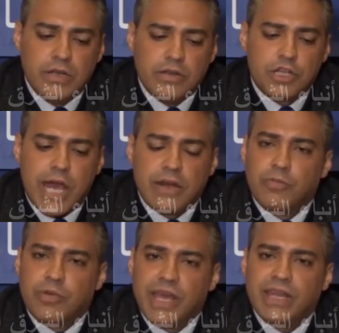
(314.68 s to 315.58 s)
The channel
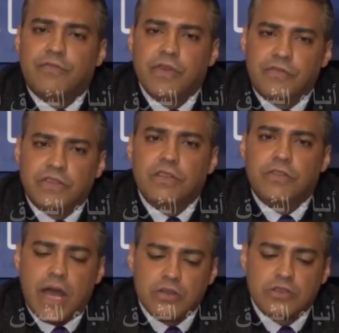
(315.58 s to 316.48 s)
paid
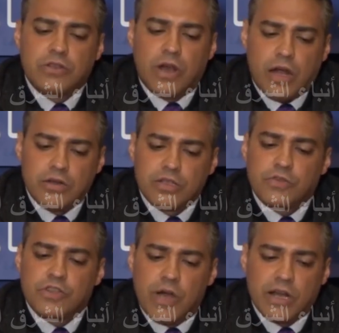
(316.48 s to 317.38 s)
$50,000
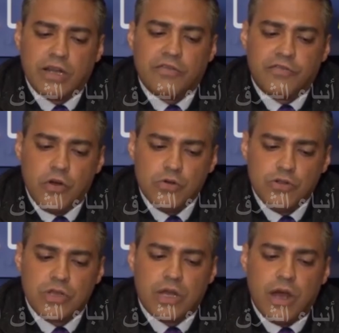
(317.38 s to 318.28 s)
for smuggling
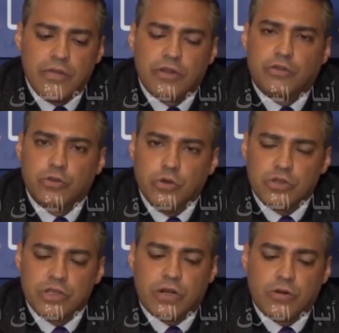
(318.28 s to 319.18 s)
phones and other
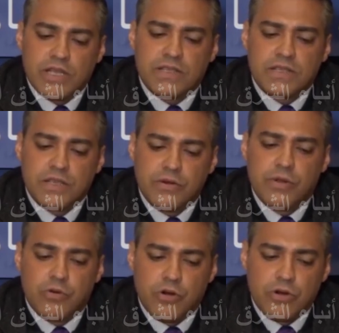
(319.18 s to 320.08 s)
tools across the
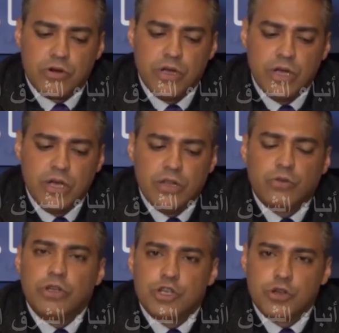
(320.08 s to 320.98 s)
Syrian border to
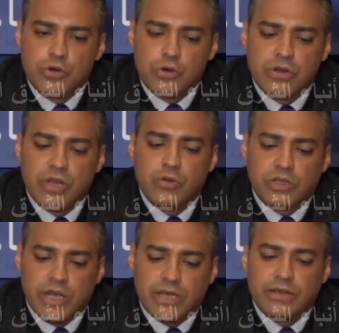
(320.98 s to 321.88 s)
ensure they would
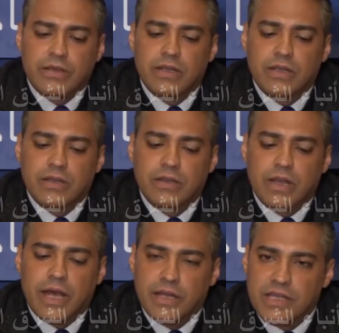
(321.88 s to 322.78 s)
get
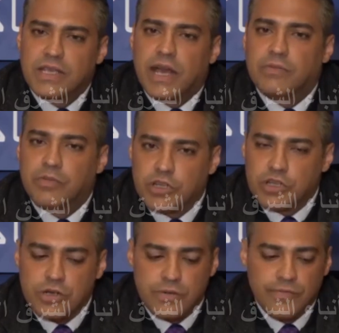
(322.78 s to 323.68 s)
an inside picture.